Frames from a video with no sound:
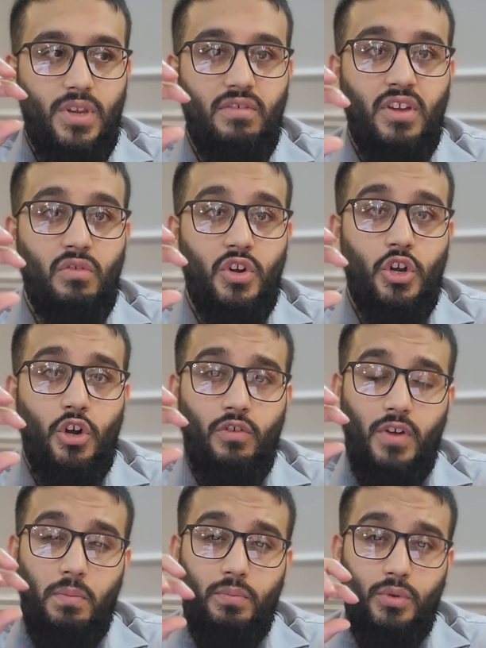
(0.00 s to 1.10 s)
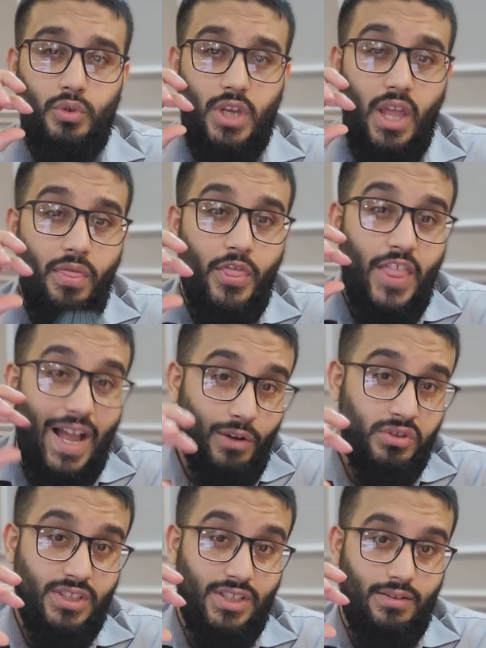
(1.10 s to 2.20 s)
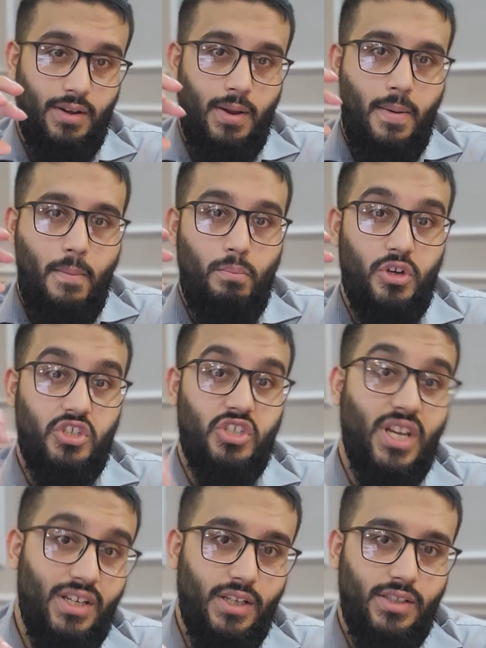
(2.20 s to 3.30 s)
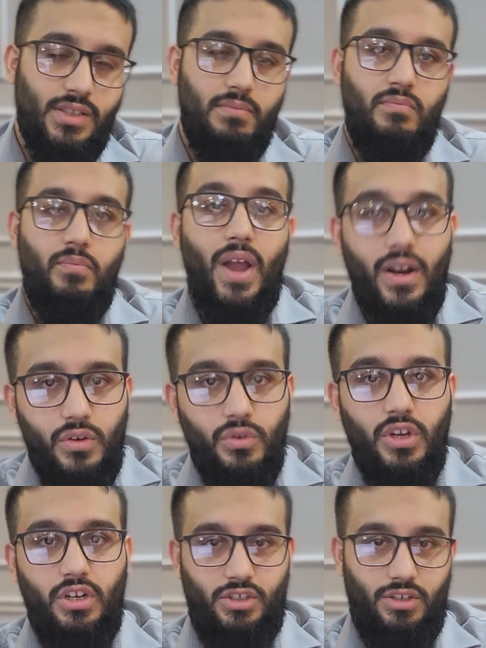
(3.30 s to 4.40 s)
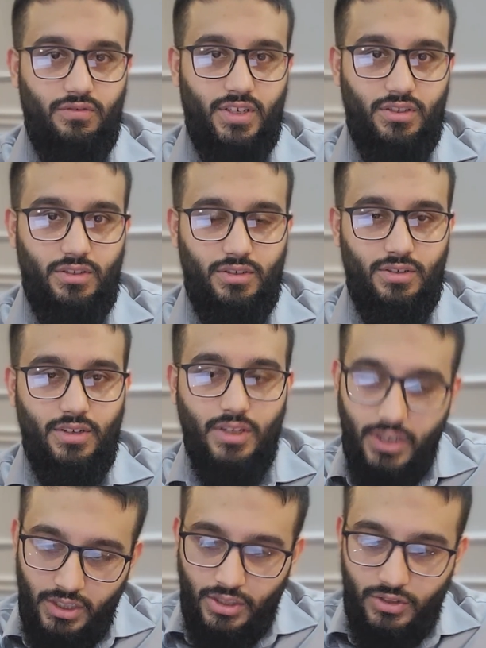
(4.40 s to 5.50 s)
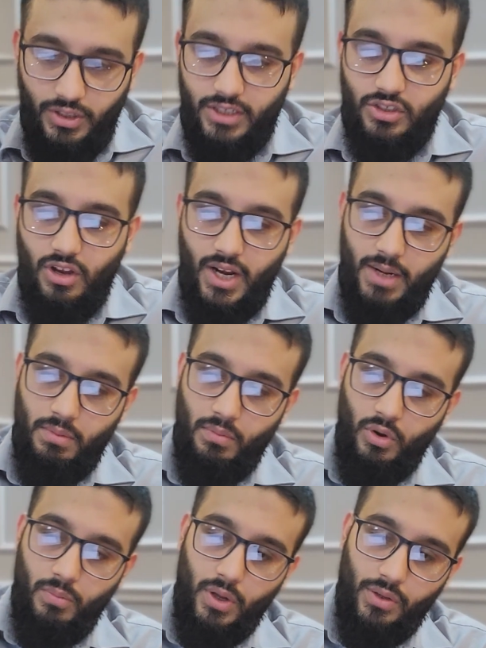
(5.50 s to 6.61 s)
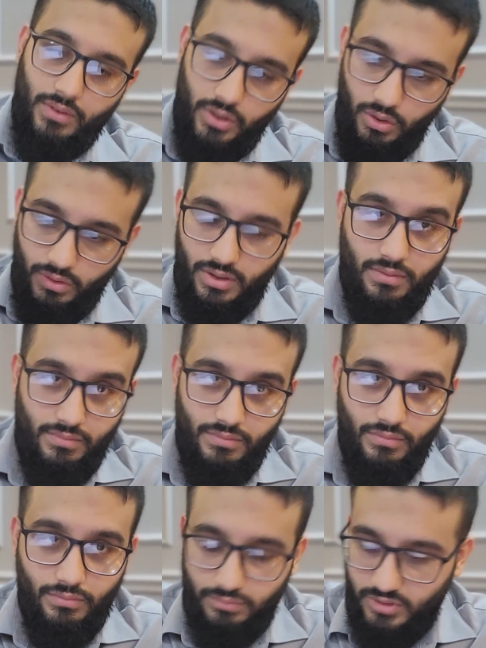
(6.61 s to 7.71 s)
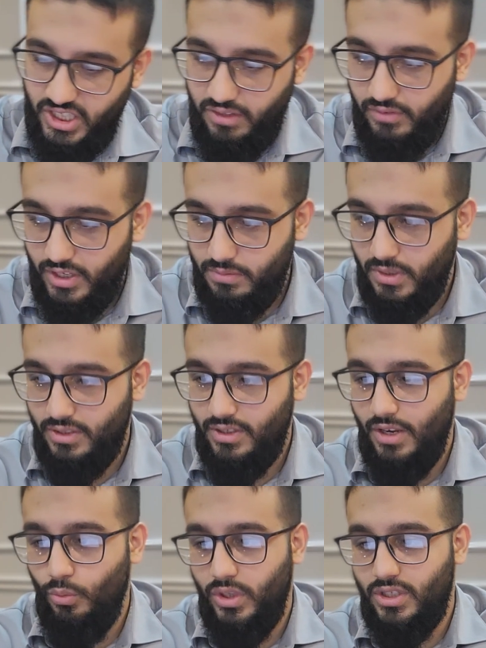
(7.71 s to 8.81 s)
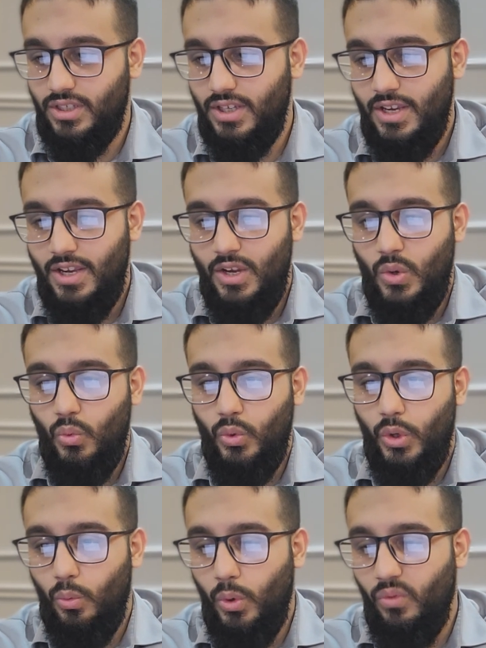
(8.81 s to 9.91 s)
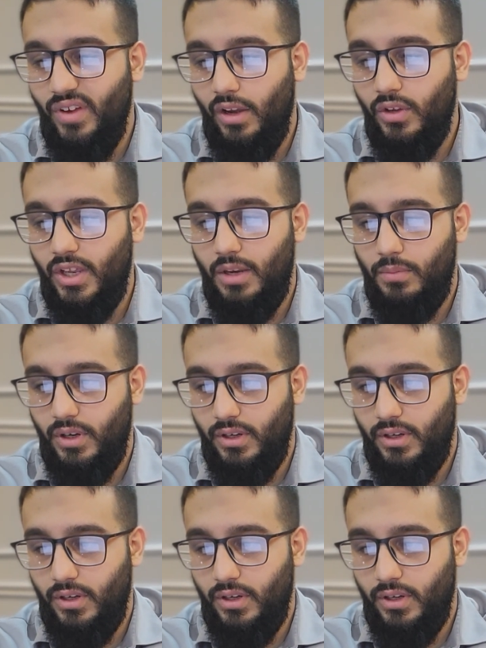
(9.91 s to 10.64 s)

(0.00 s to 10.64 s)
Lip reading: giving a return of up to 10,000% back to their initial investors. So let's talk a little bit more about seed investments and what value can it